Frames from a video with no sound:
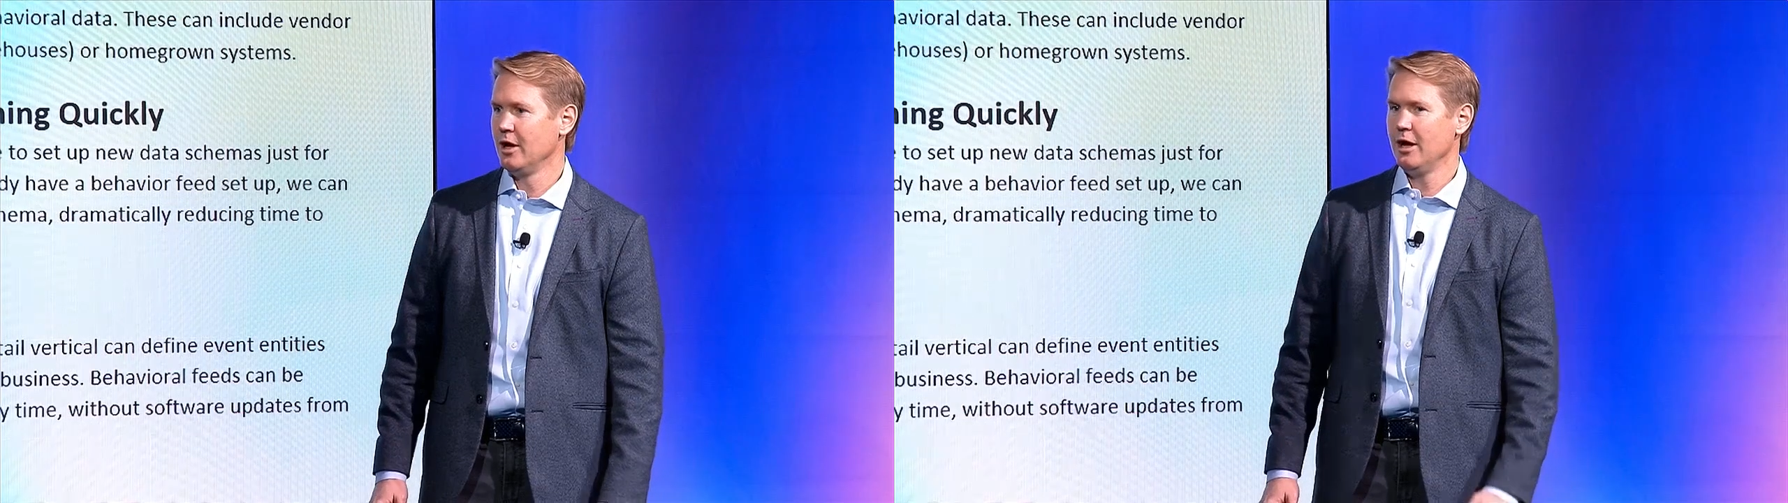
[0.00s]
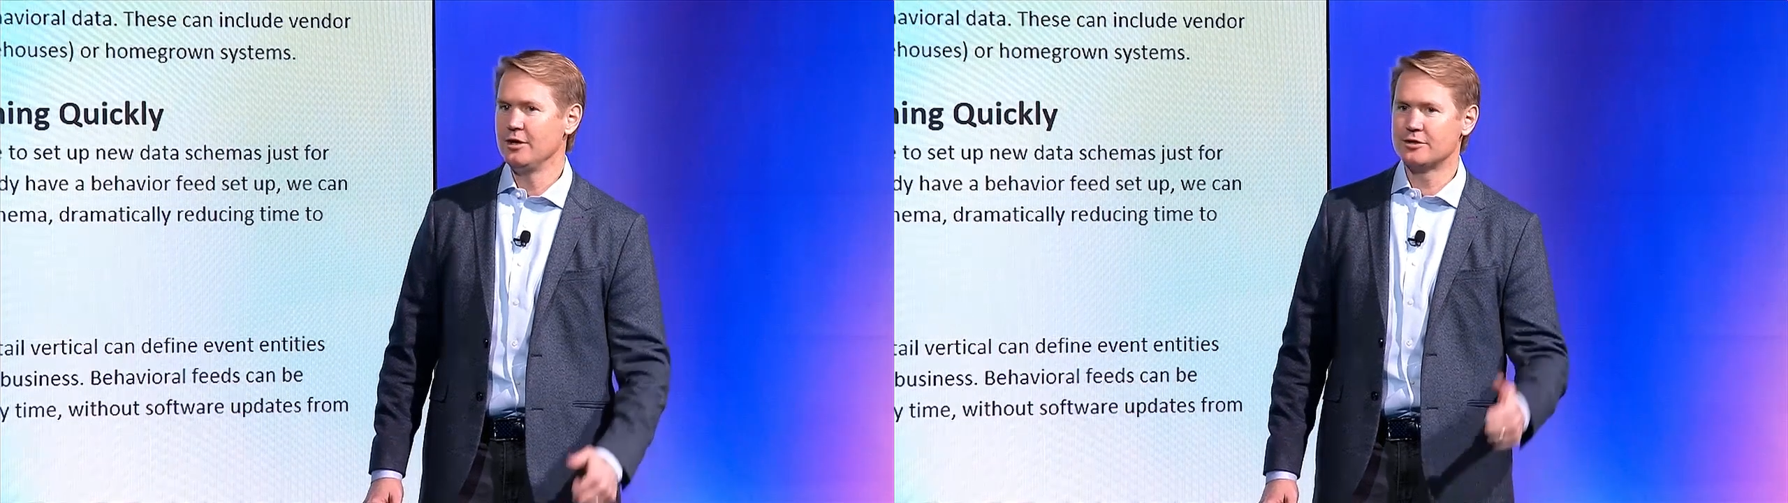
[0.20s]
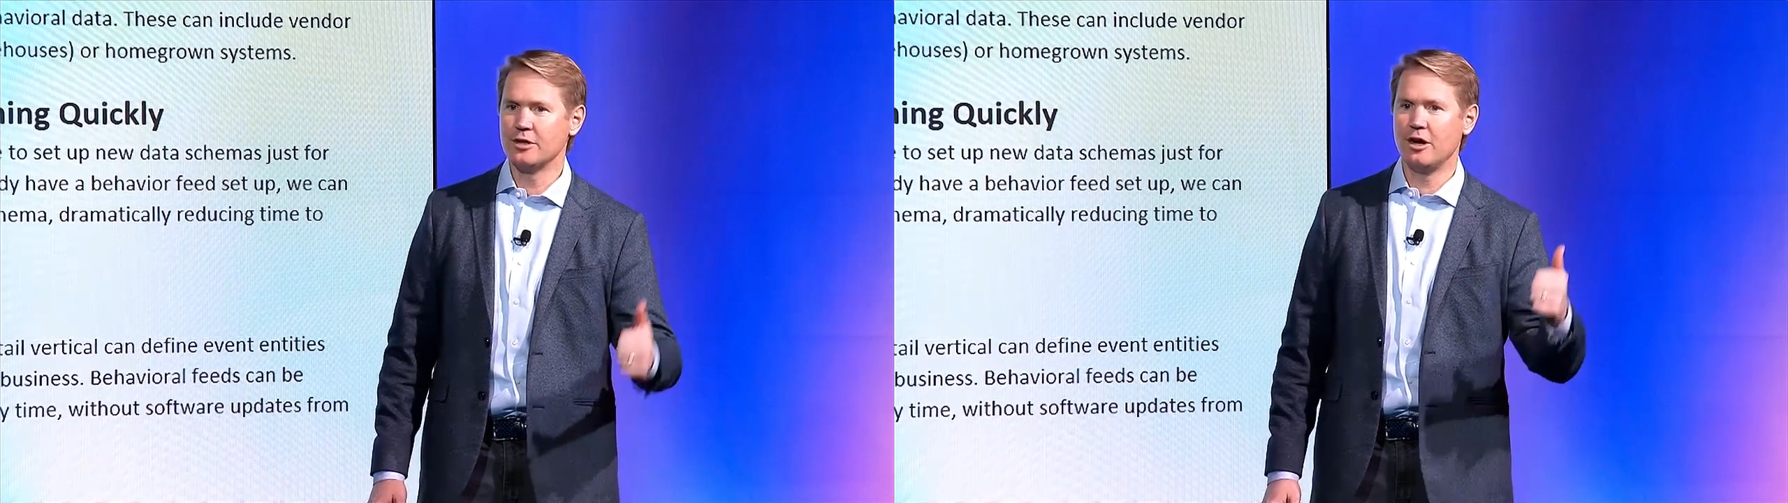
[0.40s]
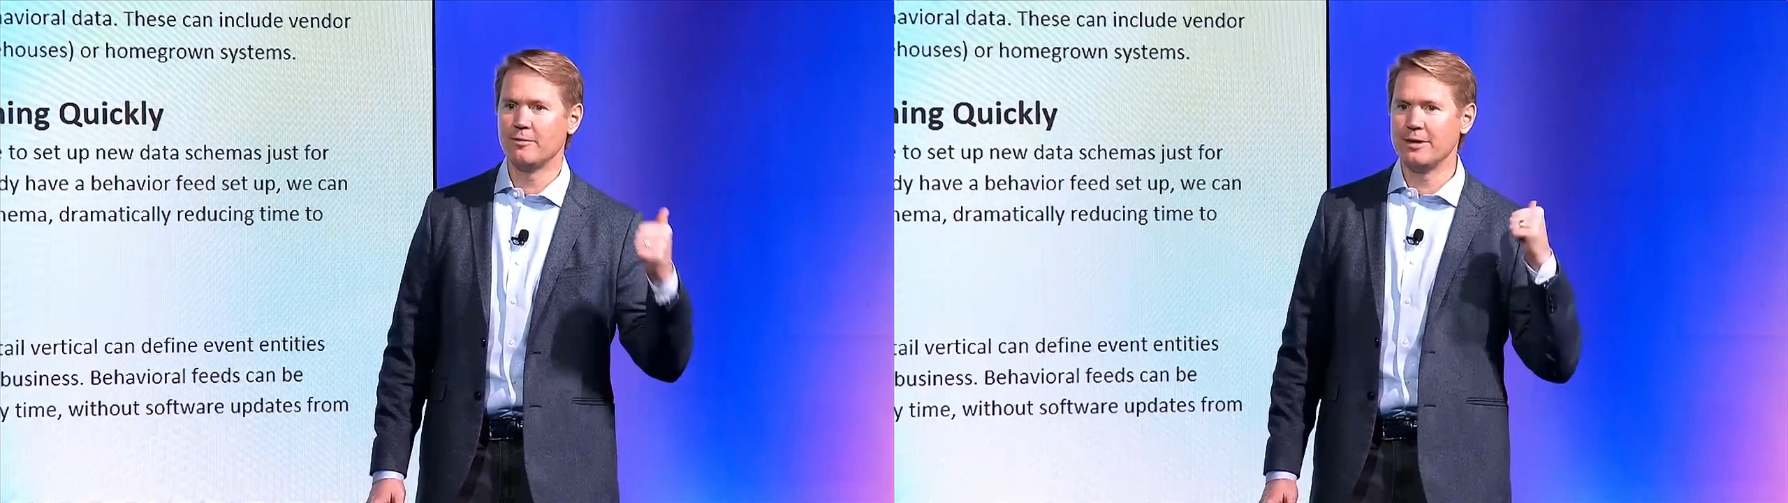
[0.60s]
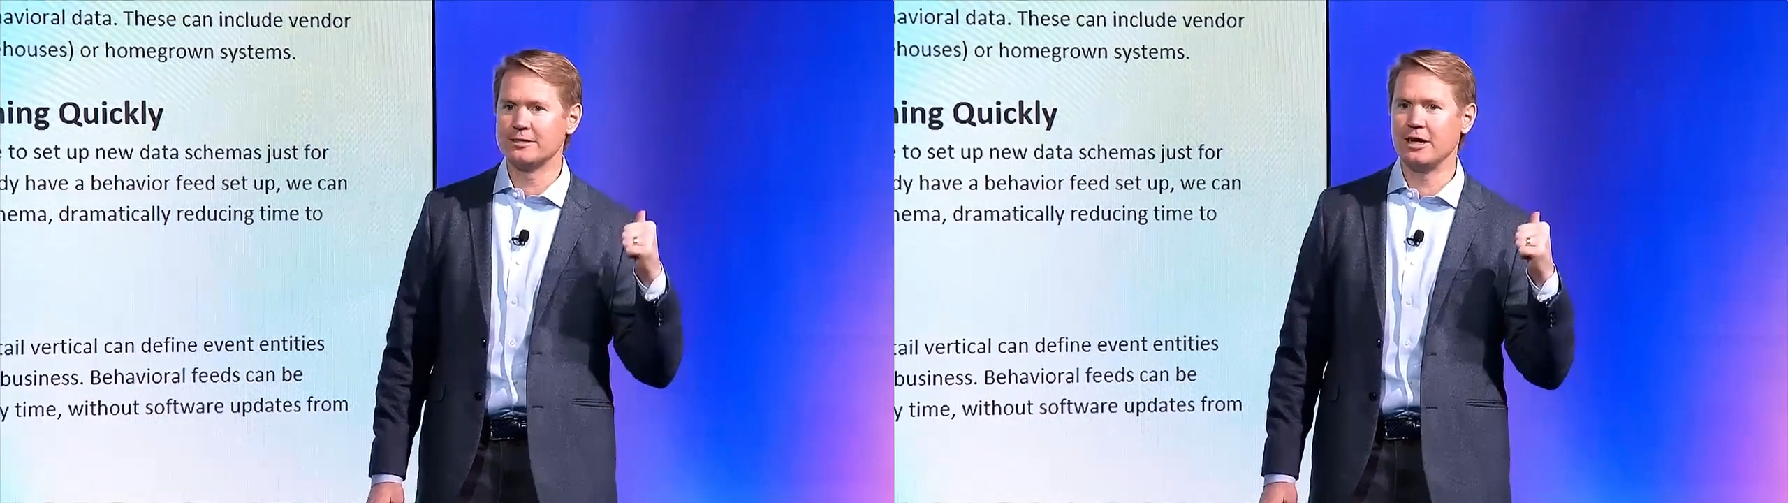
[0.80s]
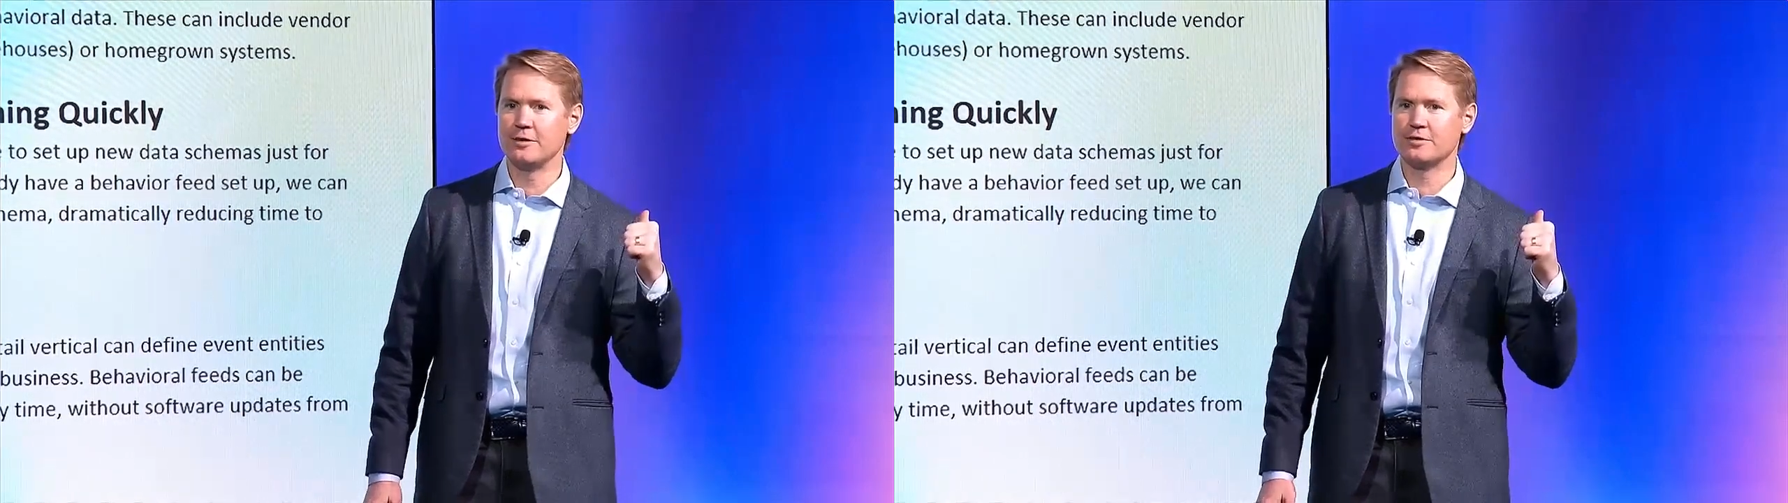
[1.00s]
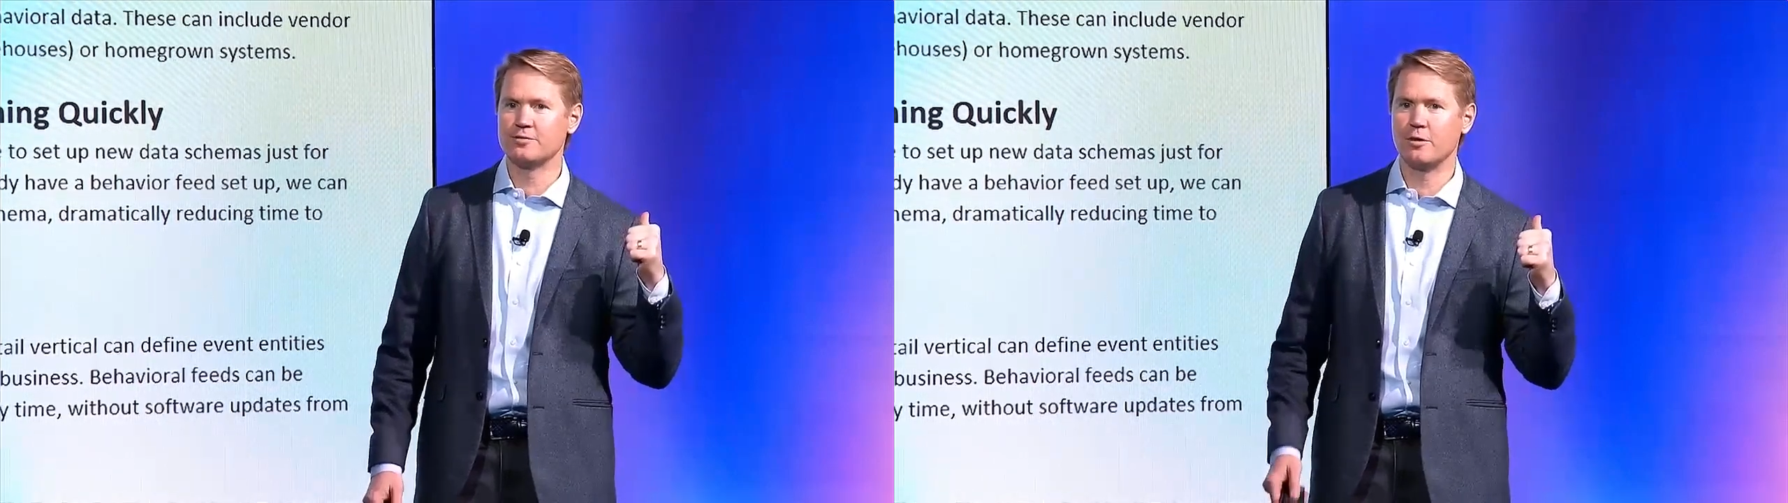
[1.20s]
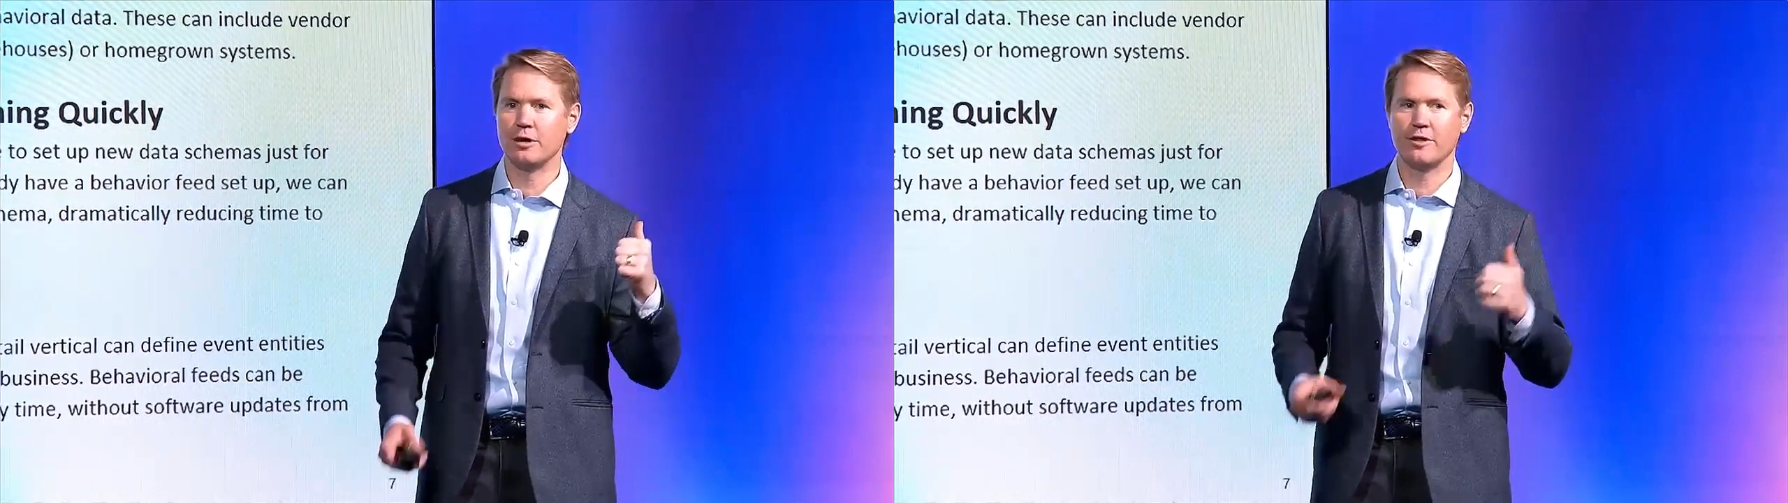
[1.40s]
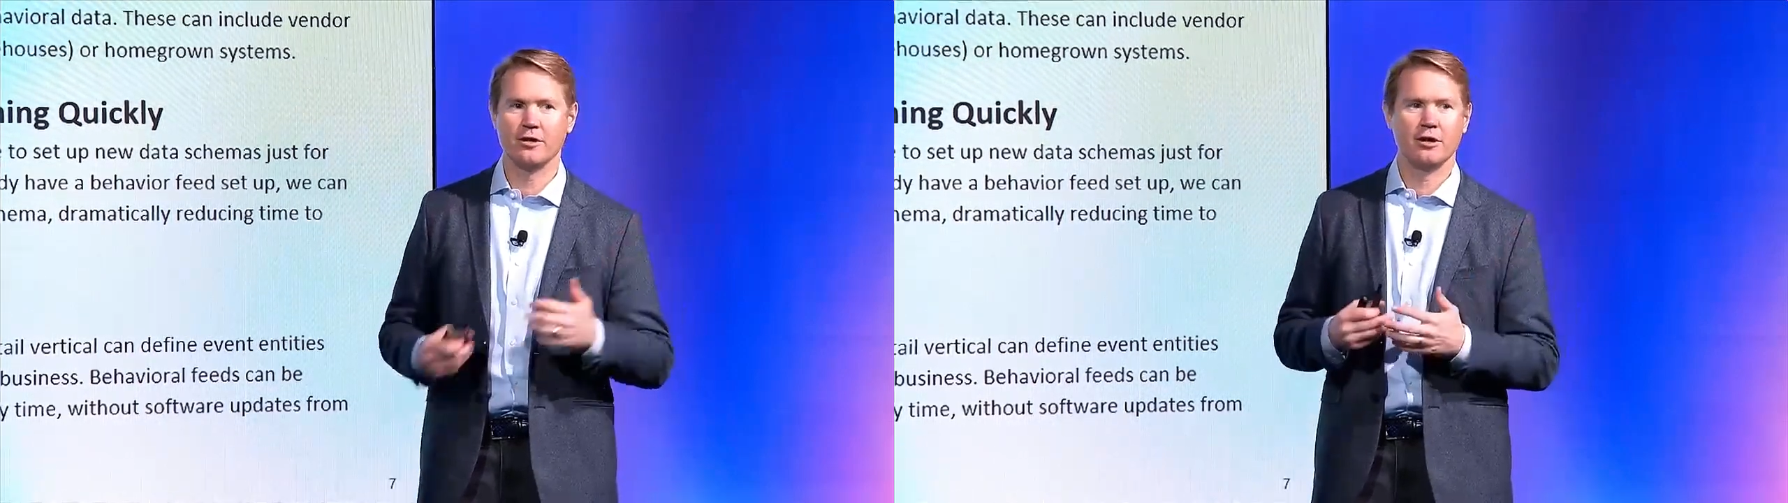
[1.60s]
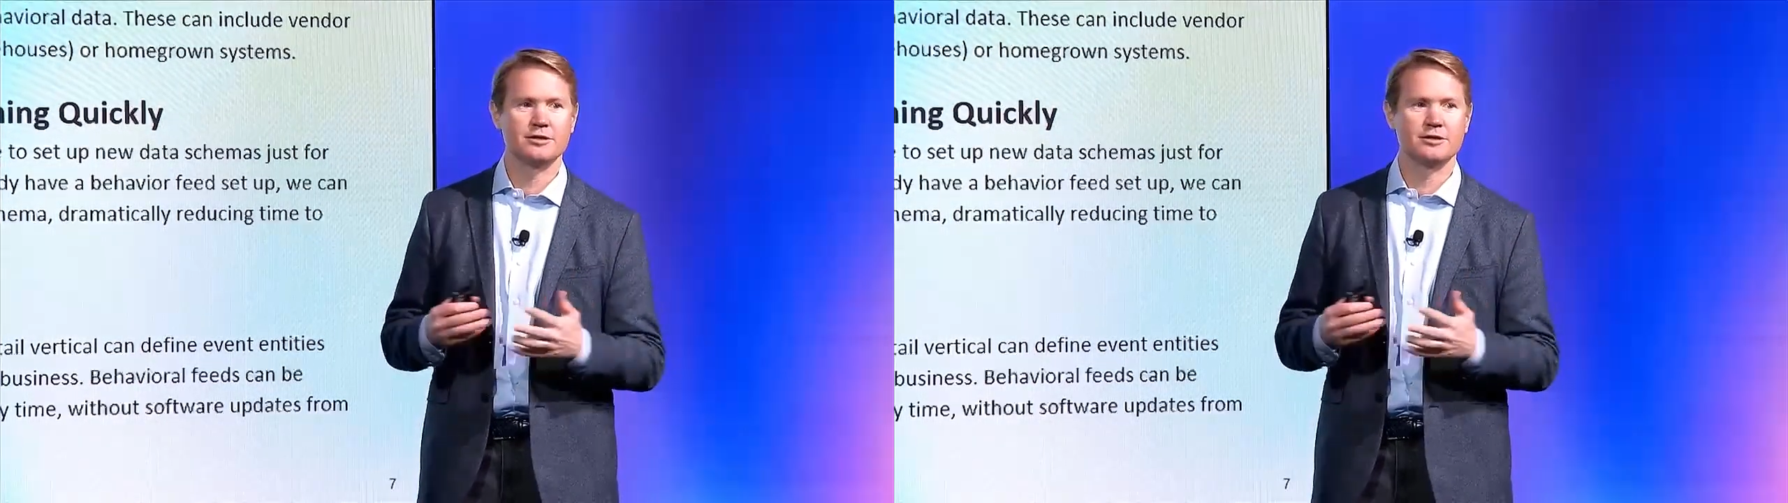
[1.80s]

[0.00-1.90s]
And you saw on my slide this morning there are